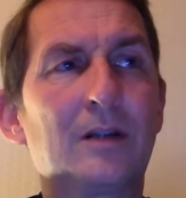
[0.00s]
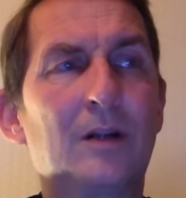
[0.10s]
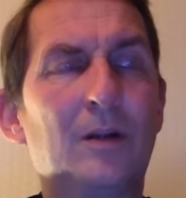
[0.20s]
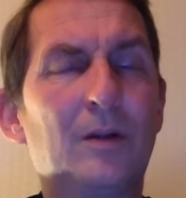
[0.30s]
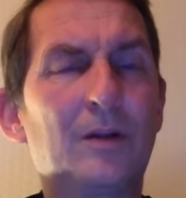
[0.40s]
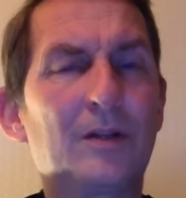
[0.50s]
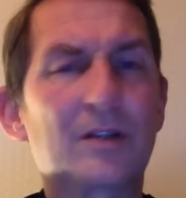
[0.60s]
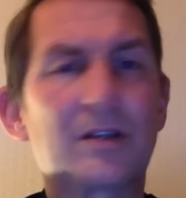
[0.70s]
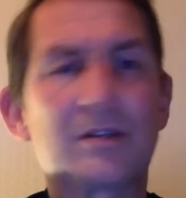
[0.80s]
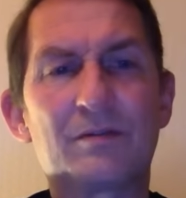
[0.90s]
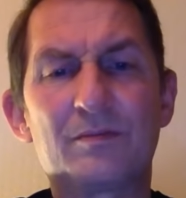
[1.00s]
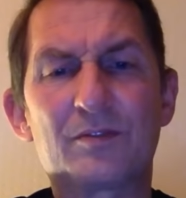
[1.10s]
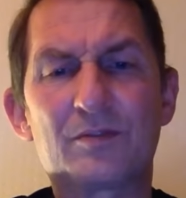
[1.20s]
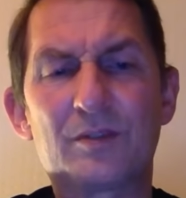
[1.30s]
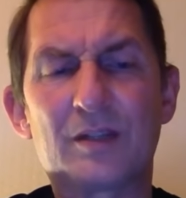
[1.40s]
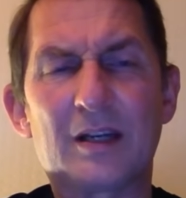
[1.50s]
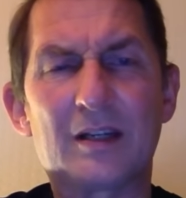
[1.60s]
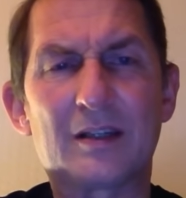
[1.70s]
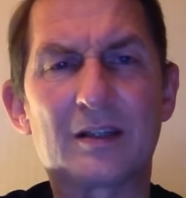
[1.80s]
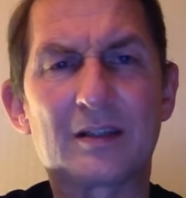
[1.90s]
All things go through your
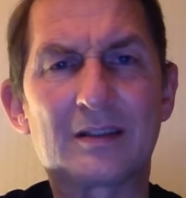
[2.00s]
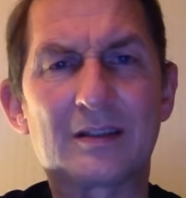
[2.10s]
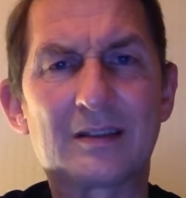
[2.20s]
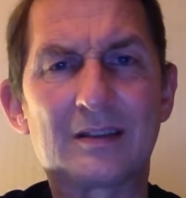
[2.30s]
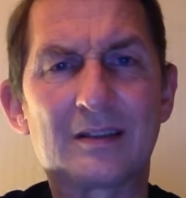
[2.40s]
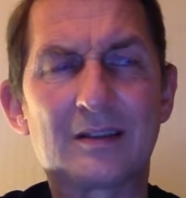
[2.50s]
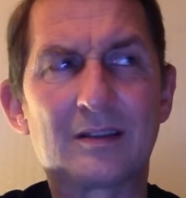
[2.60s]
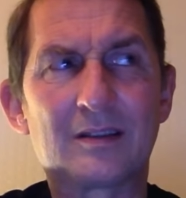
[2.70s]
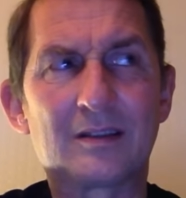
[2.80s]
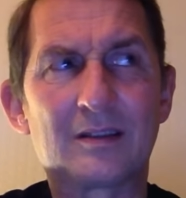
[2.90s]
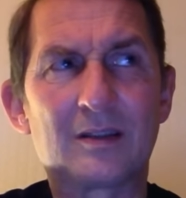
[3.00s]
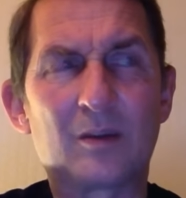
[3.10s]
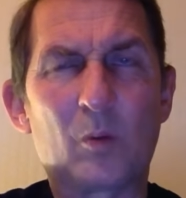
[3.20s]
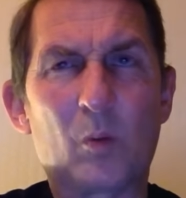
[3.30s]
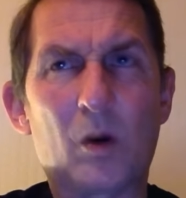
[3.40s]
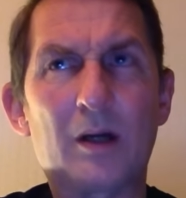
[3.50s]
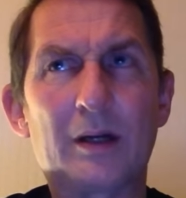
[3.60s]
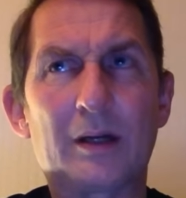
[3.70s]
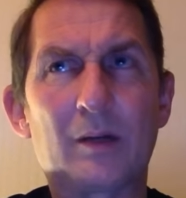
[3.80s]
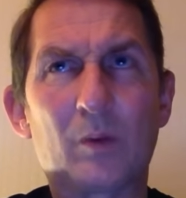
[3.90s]
head.
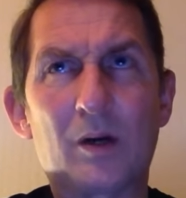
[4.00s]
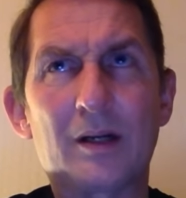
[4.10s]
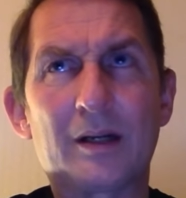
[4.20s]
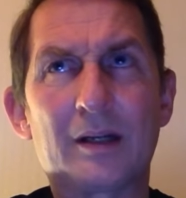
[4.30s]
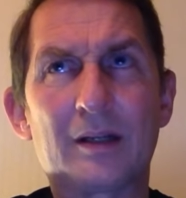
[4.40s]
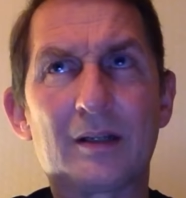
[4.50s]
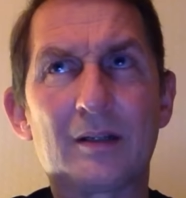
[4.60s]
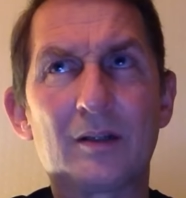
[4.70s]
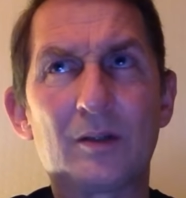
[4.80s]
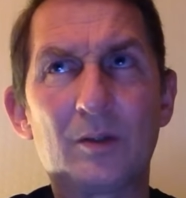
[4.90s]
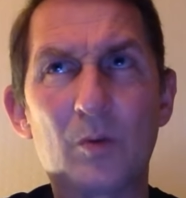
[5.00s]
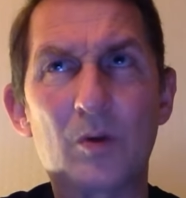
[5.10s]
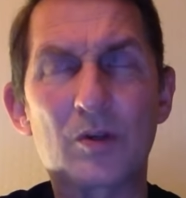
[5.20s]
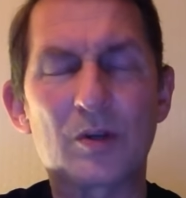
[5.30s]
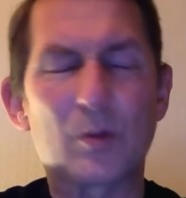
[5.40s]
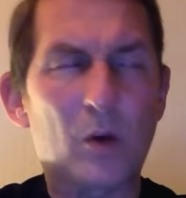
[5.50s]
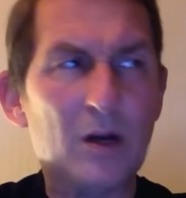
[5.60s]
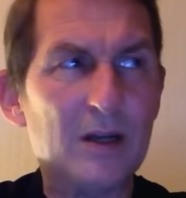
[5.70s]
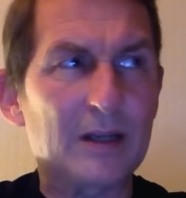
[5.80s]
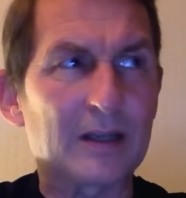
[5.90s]
Why? Why? Who was it?
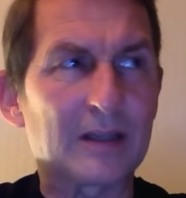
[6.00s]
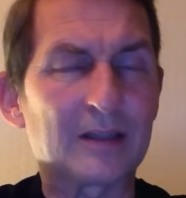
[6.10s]
Why?